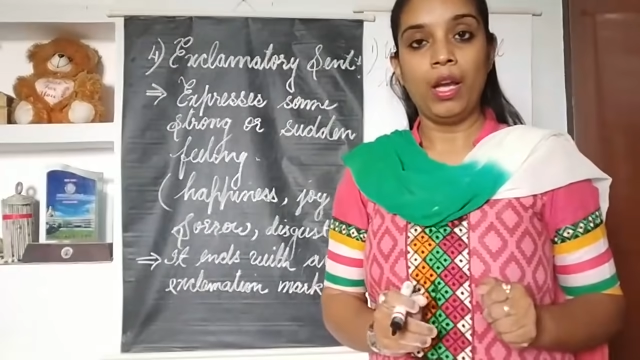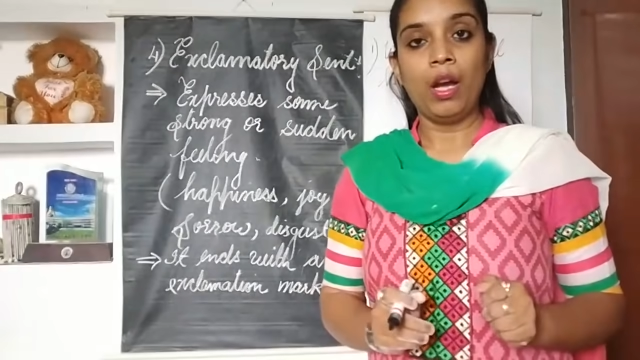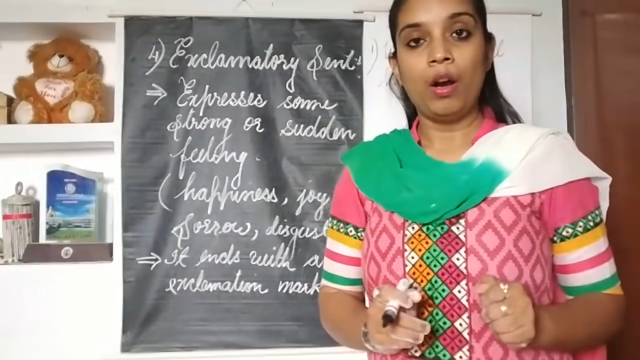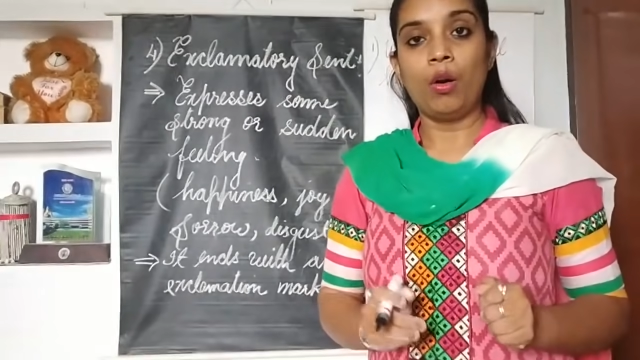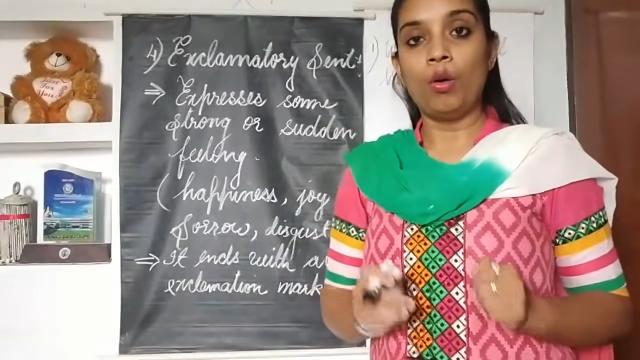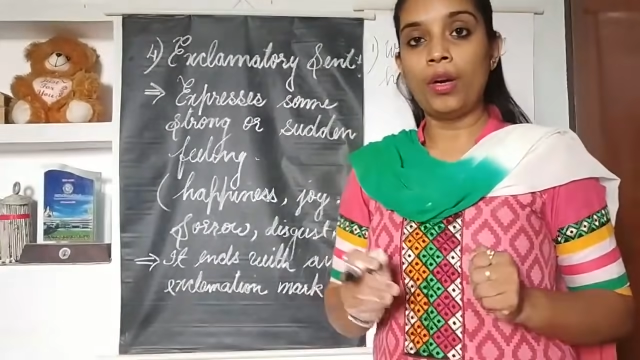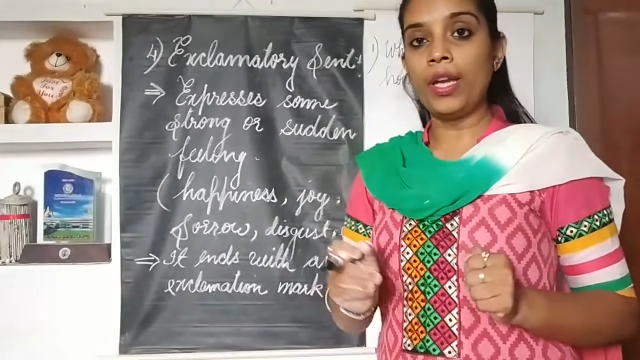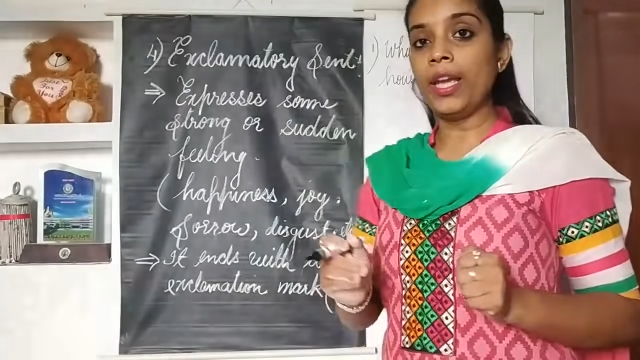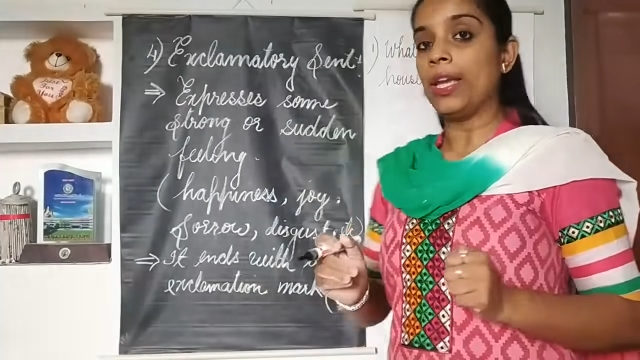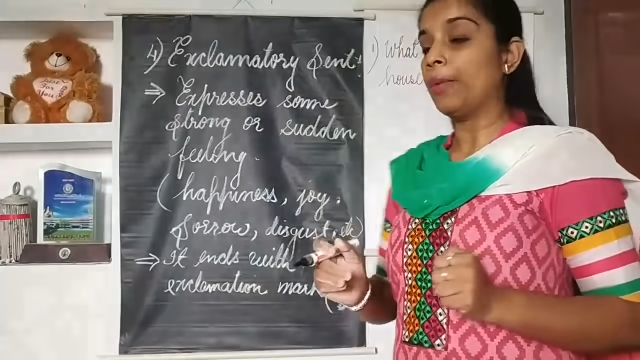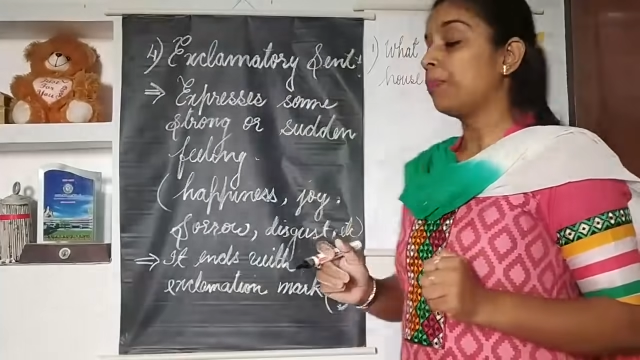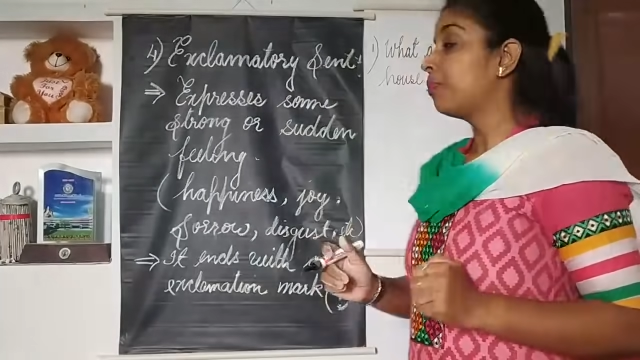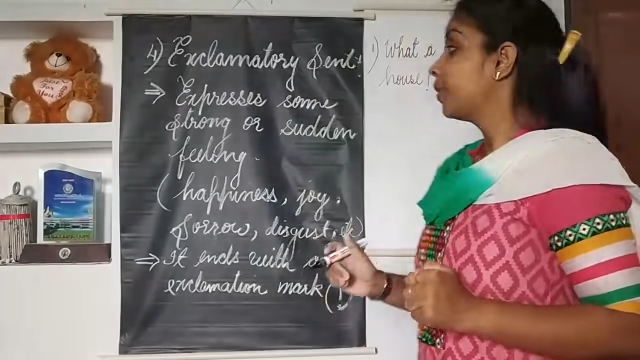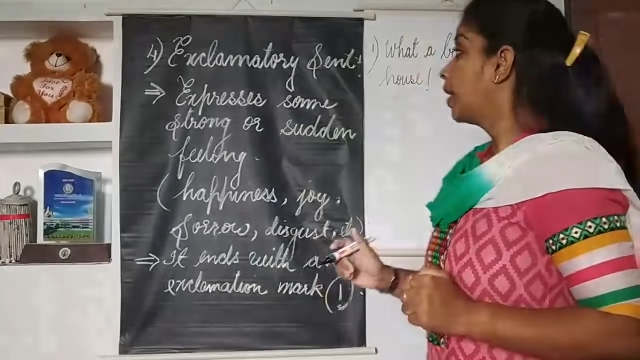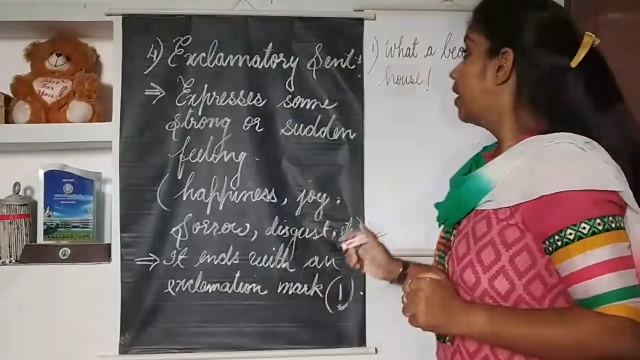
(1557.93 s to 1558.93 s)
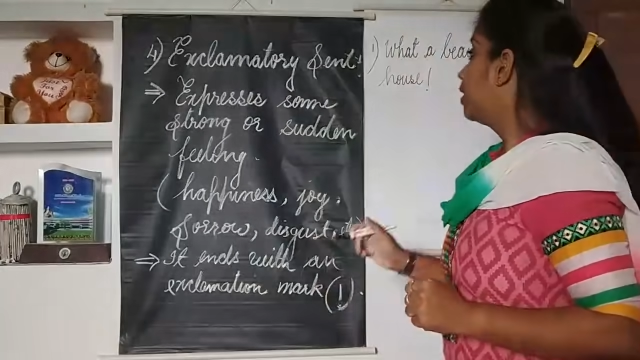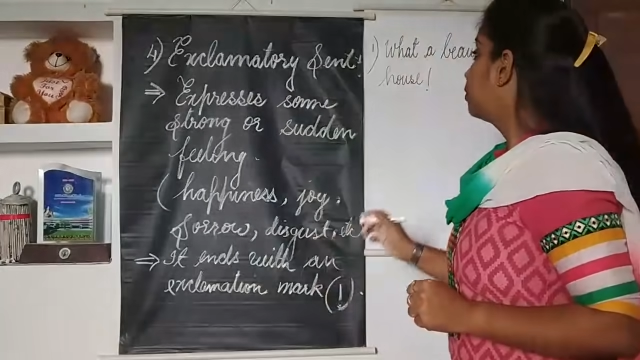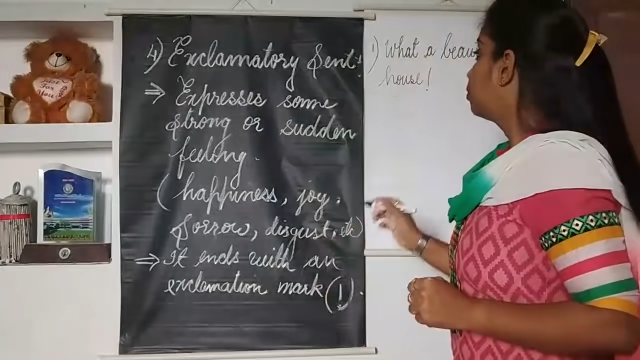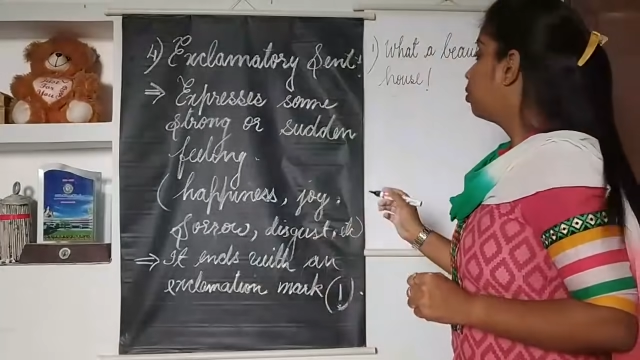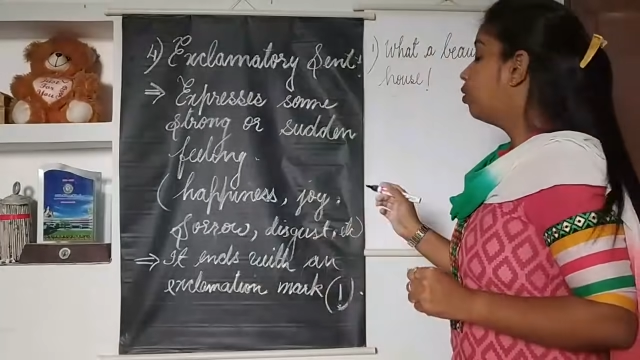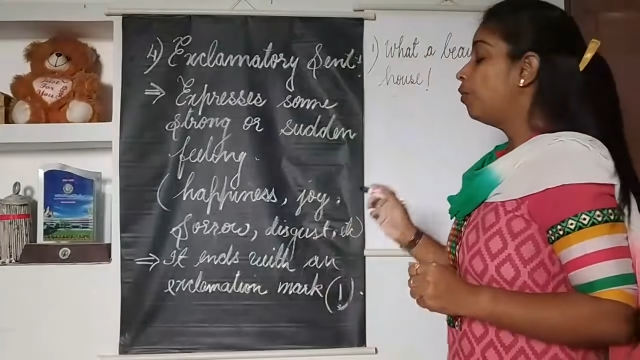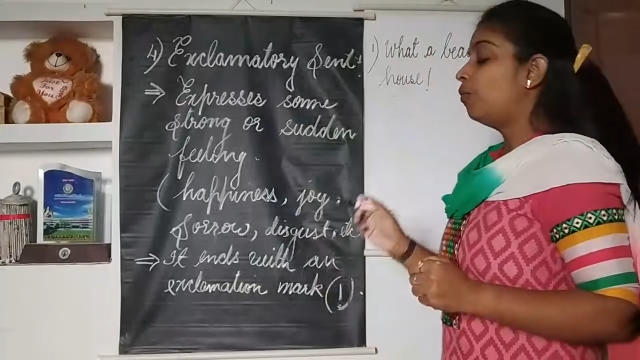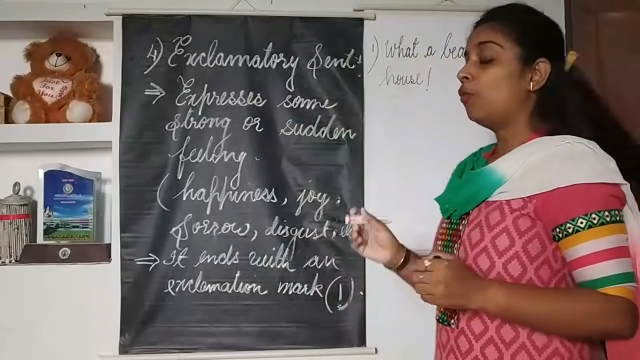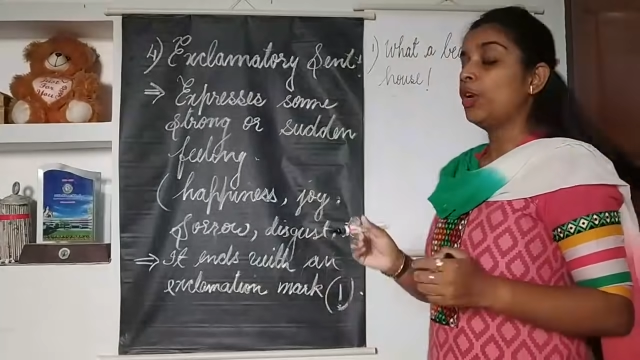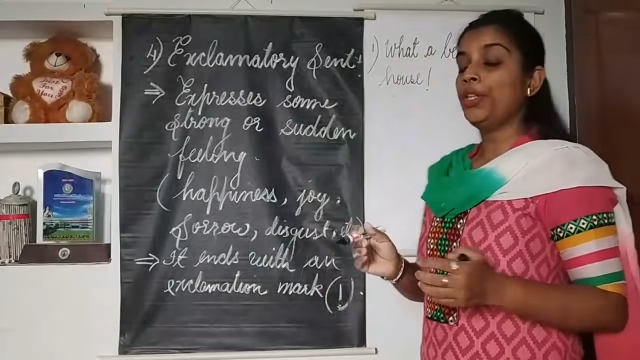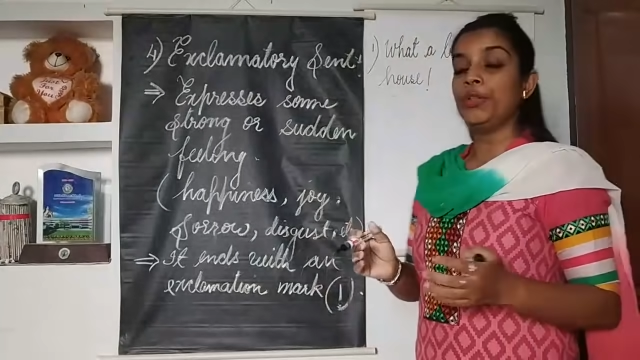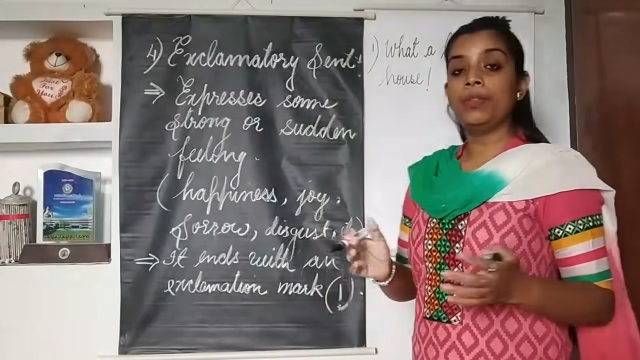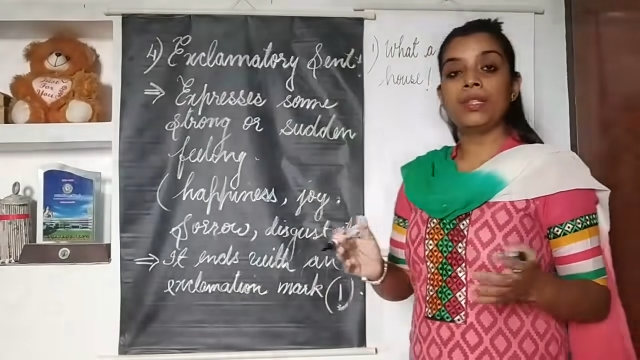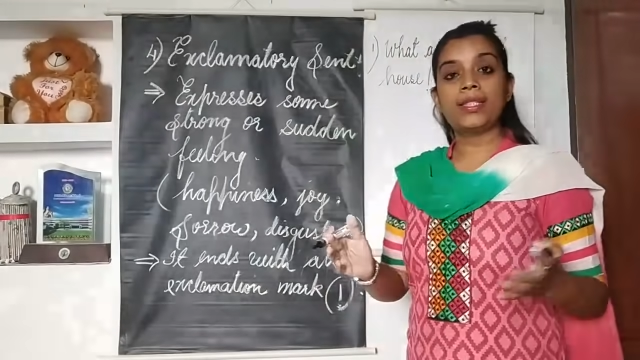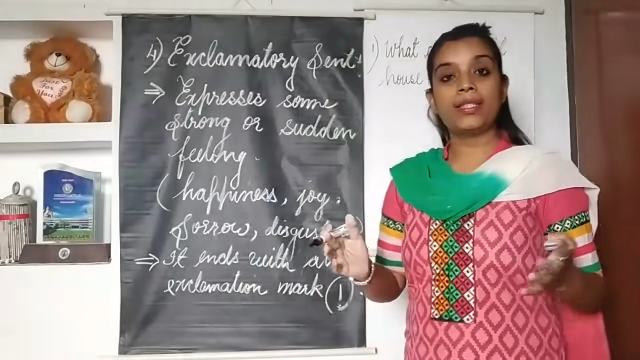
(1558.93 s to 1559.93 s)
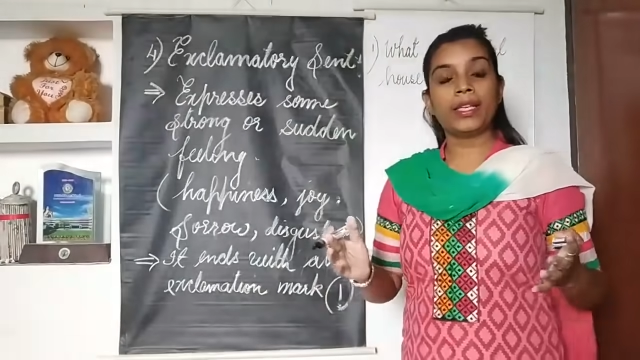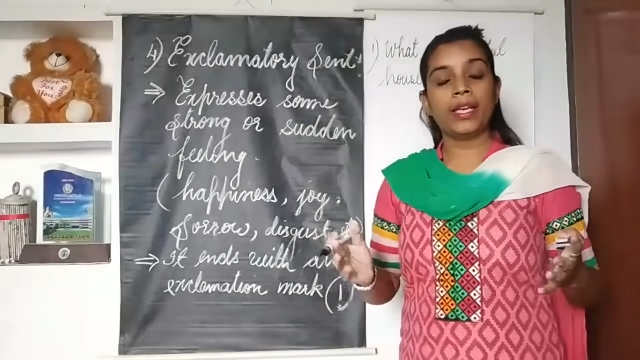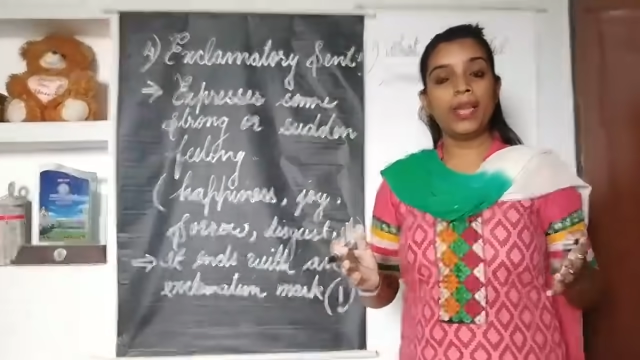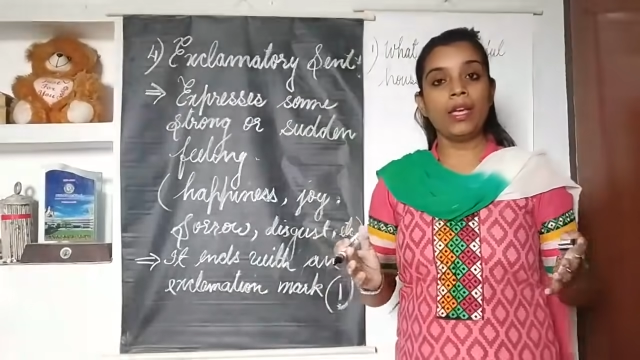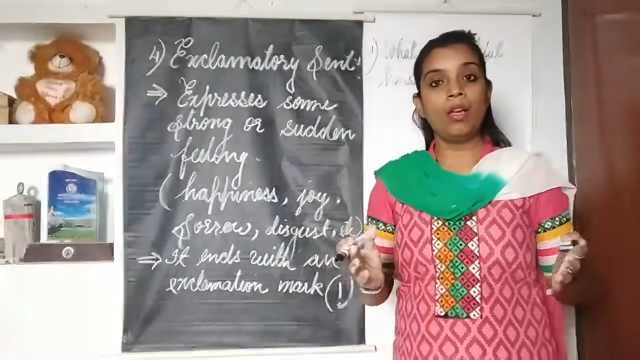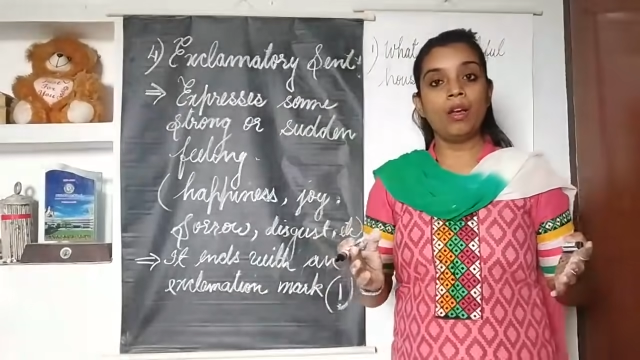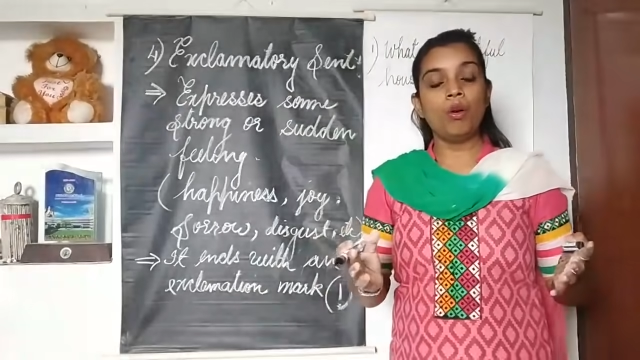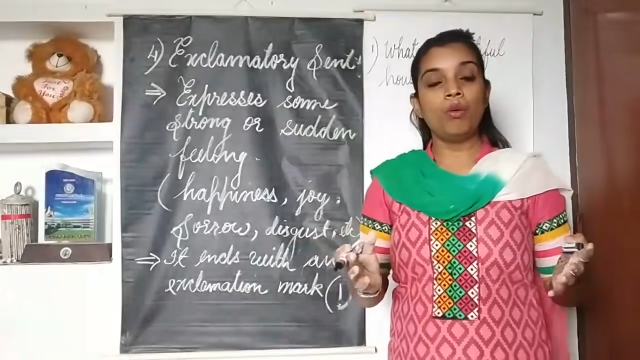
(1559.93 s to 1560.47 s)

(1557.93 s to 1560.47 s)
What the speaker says: Okay, so what you will say?